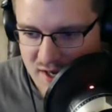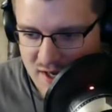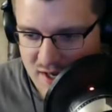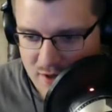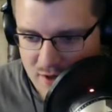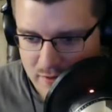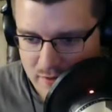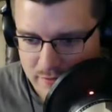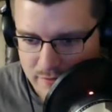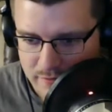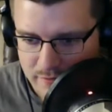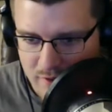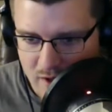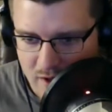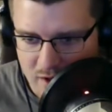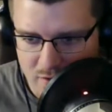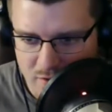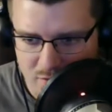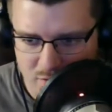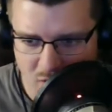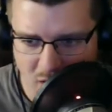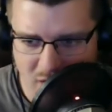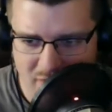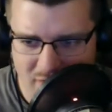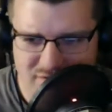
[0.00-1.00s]
Elf.
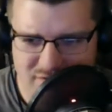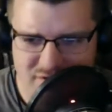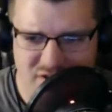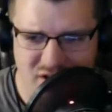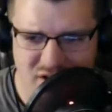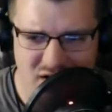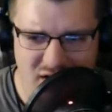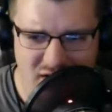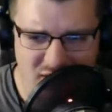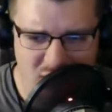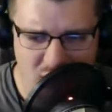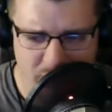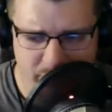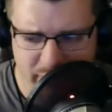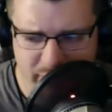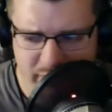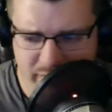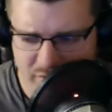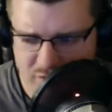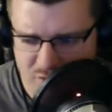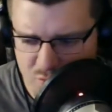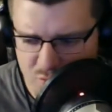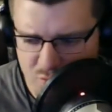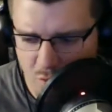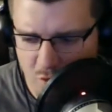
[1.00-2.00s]
I've done a little bit of
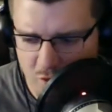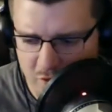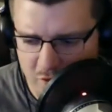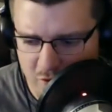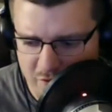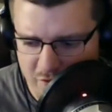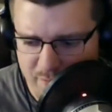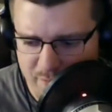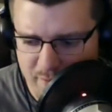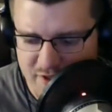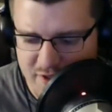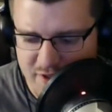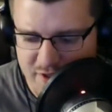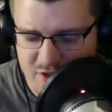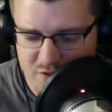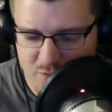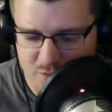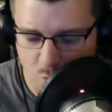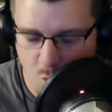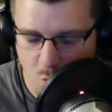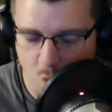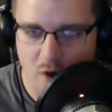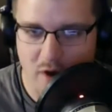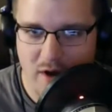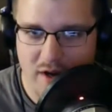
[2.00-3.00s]
a dwarf, but the
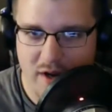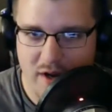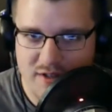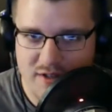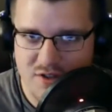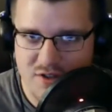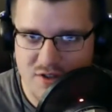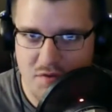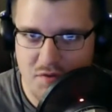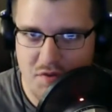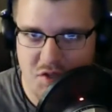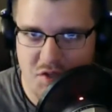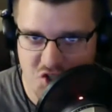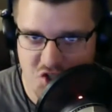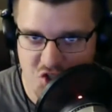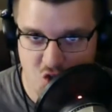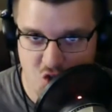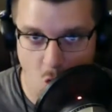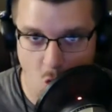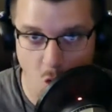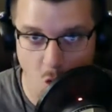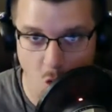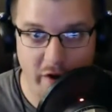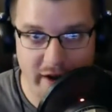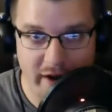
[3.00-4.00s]
Worgen zone, the
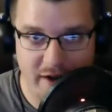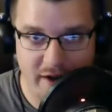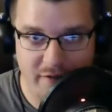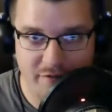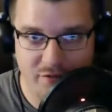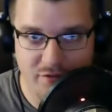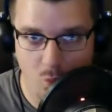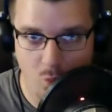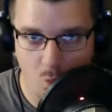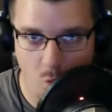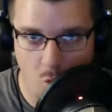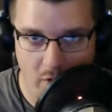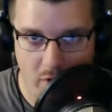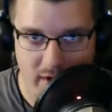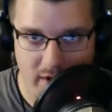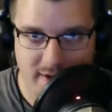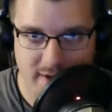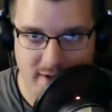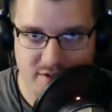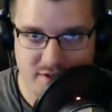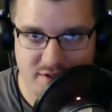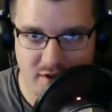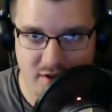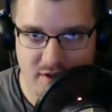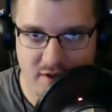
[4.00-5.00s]
story of the Worgen
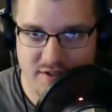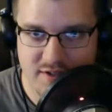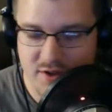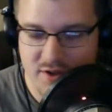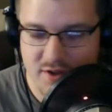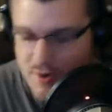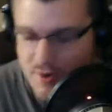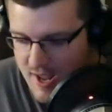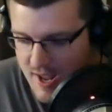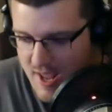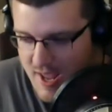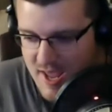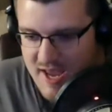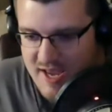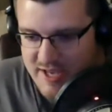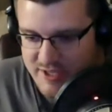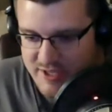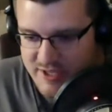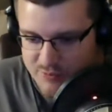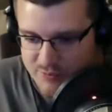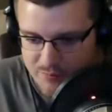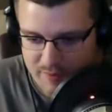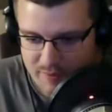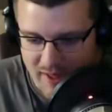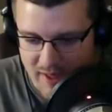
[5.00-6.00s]
starting zone, is
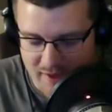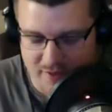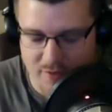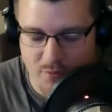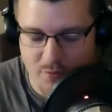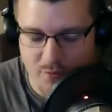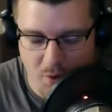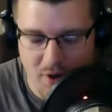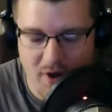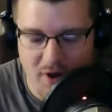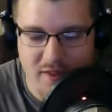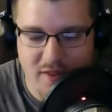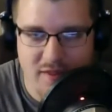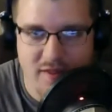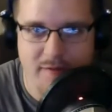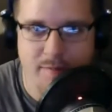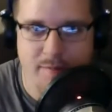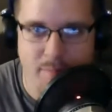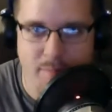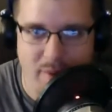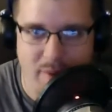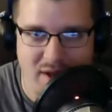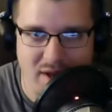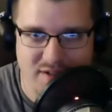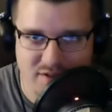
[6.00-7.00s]
like one of the
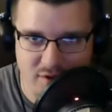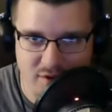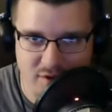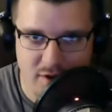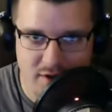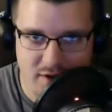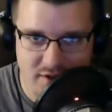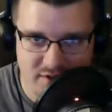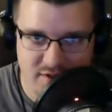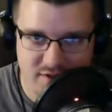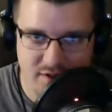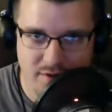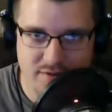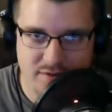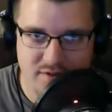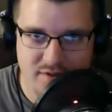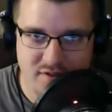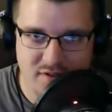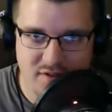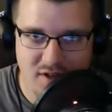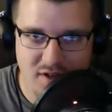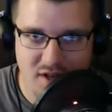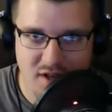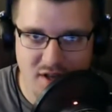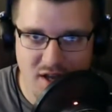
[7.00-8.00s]
best starting zones.
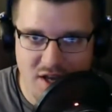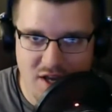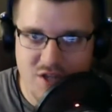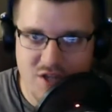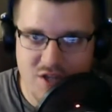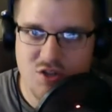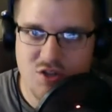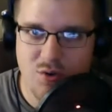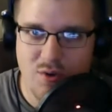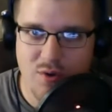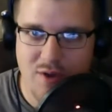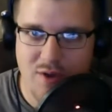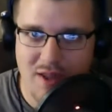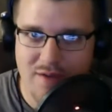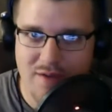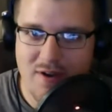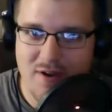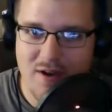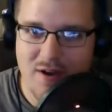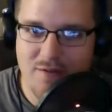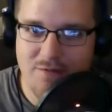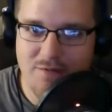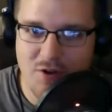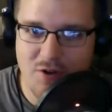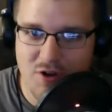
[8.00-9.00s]
So even
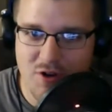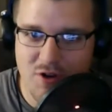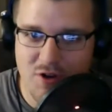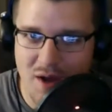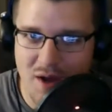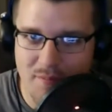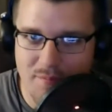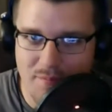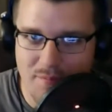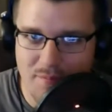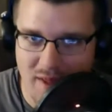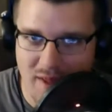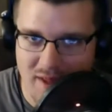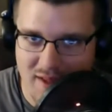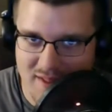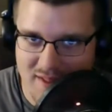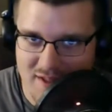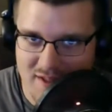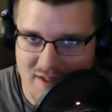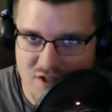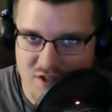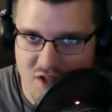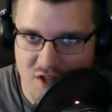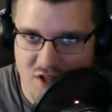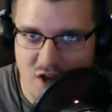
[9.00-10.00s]
if you're not
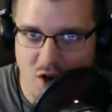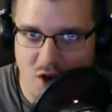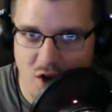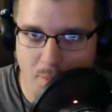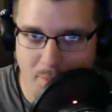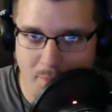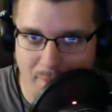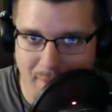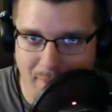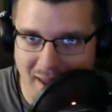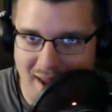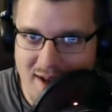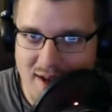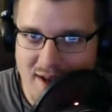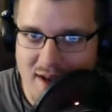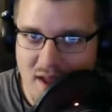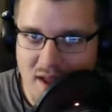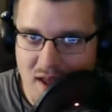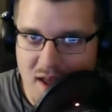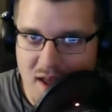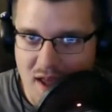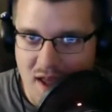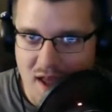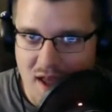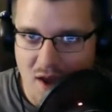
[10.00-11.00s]
that's not your main,
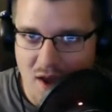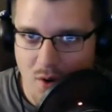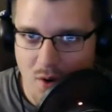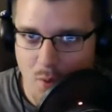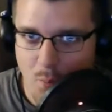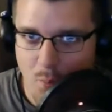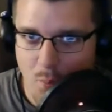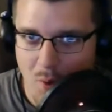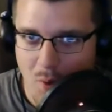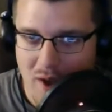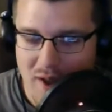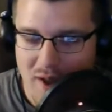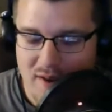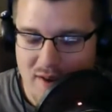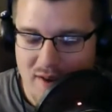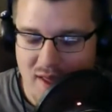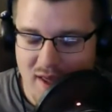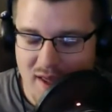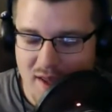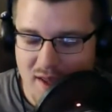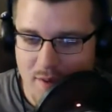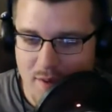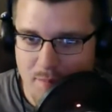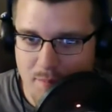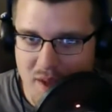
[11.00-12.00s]
when
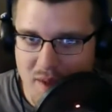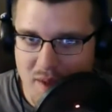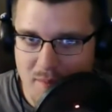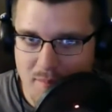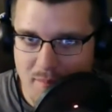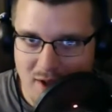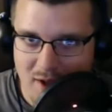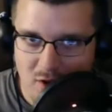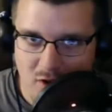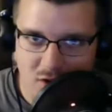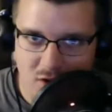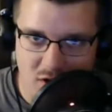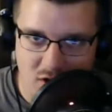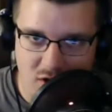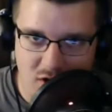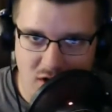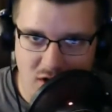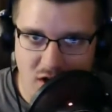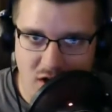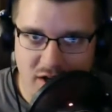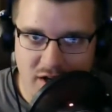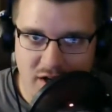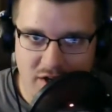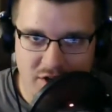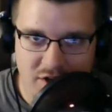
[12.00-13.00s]
like me and Michael aren't
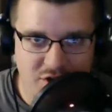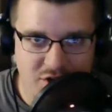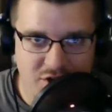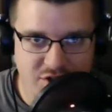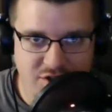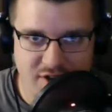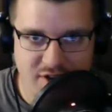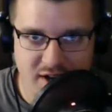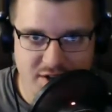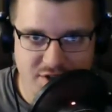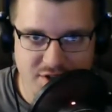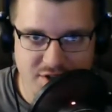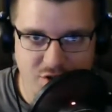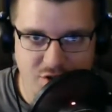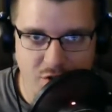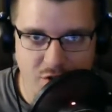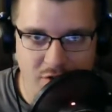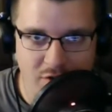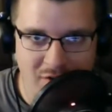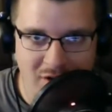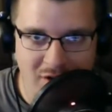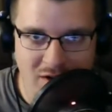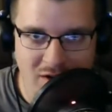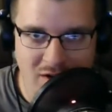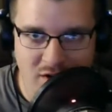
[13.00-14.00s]
on and you're just kind of screwing
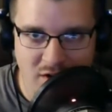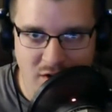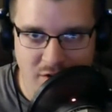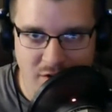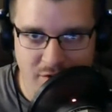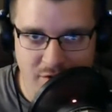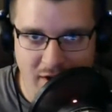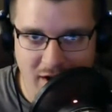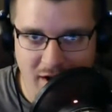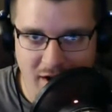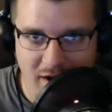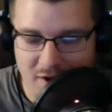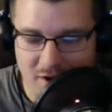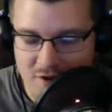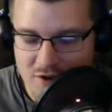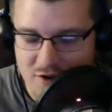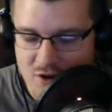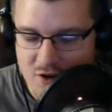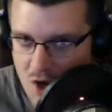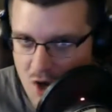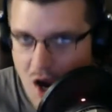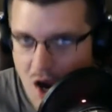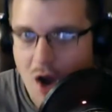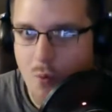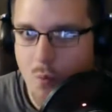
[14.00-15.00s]
around on another character,
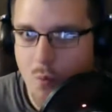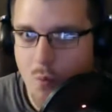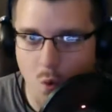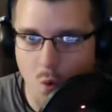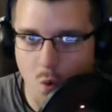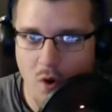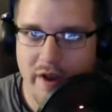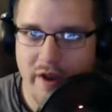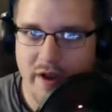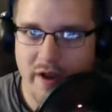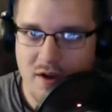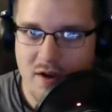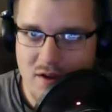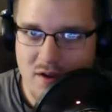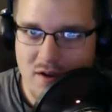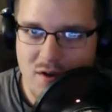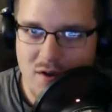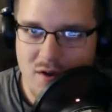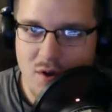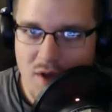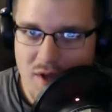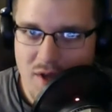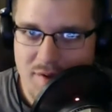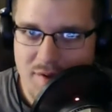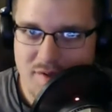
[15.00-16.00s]
a Worgen
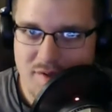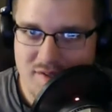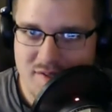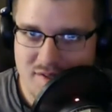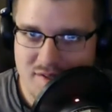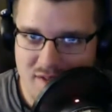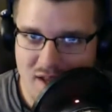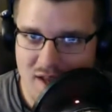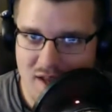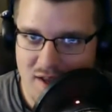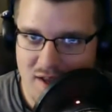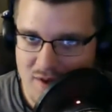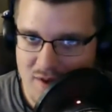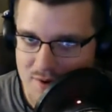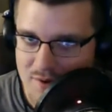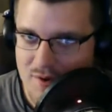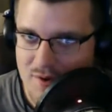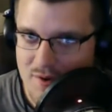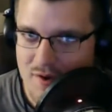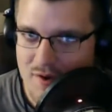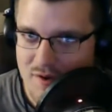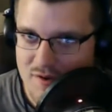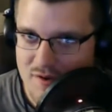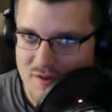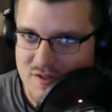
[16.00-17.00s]
is.
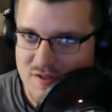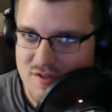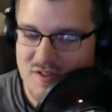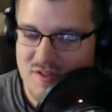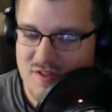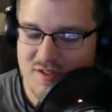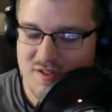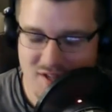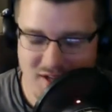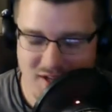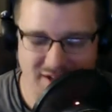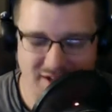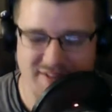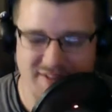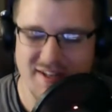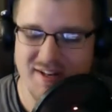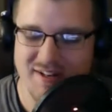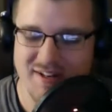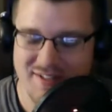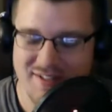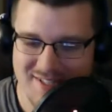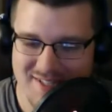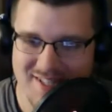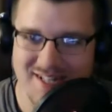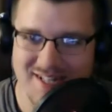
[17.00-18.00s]

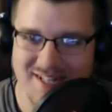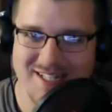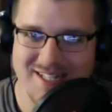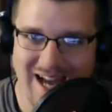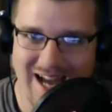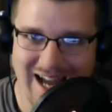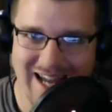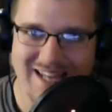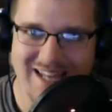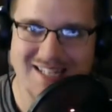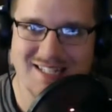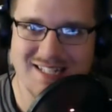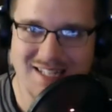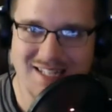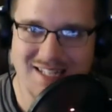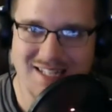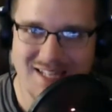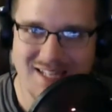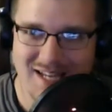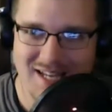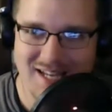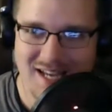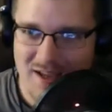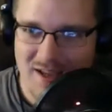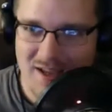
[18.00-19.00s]
They're tight.
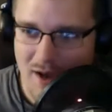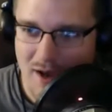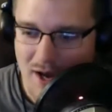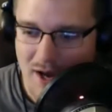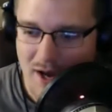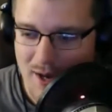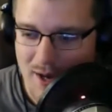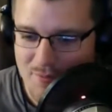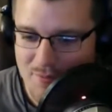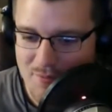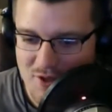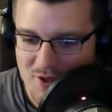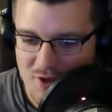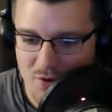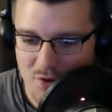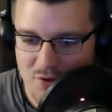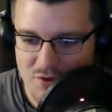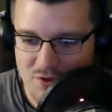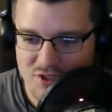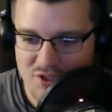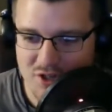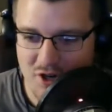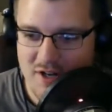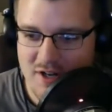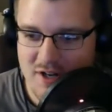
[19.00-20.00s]
The whole
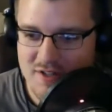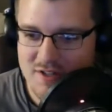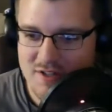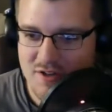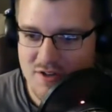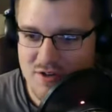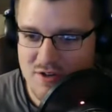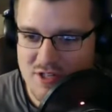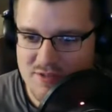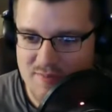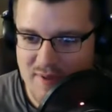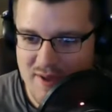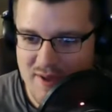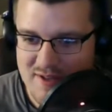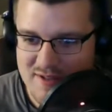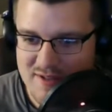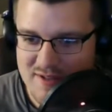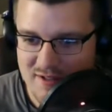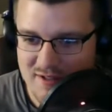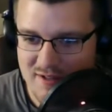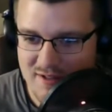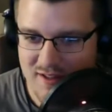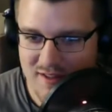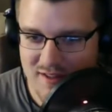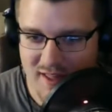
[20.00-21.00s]
starting zone is
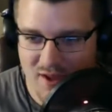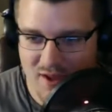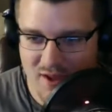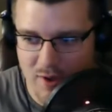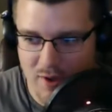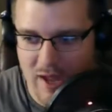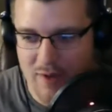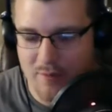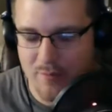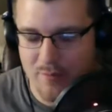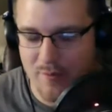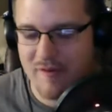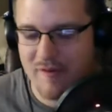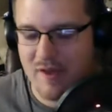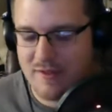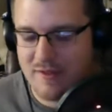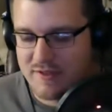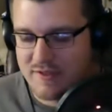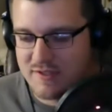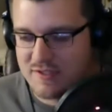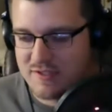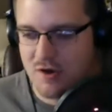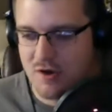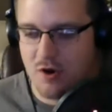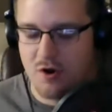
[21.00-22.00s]
basically like, yeah, we've got
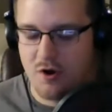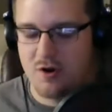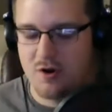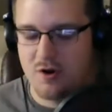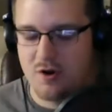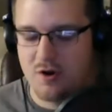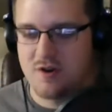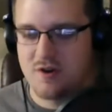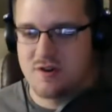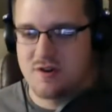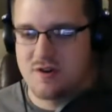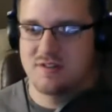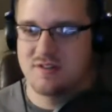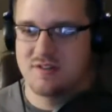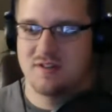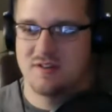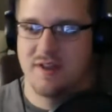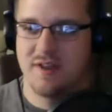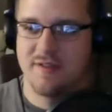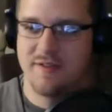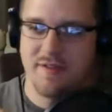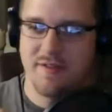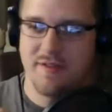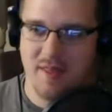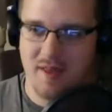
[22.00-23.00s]
this curse, and
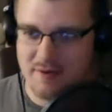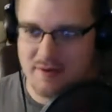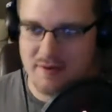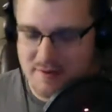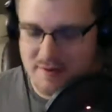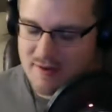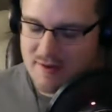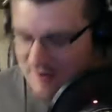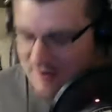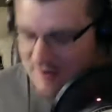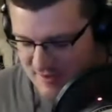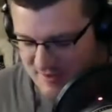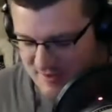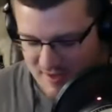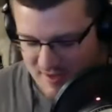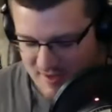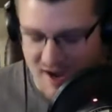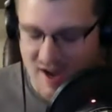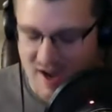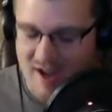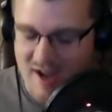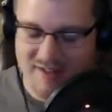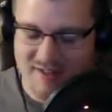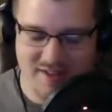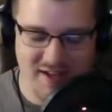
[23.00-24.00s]
then
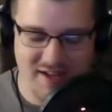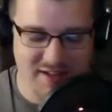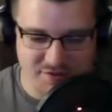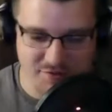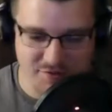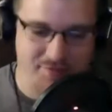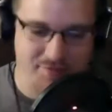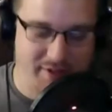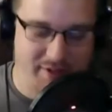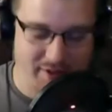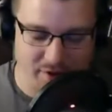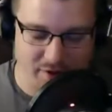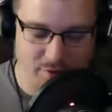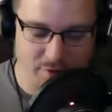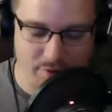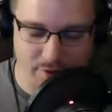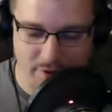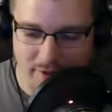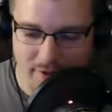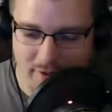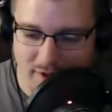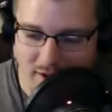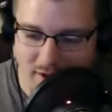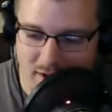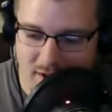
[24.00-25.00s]
it's really
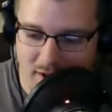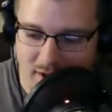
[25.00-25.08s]
cool.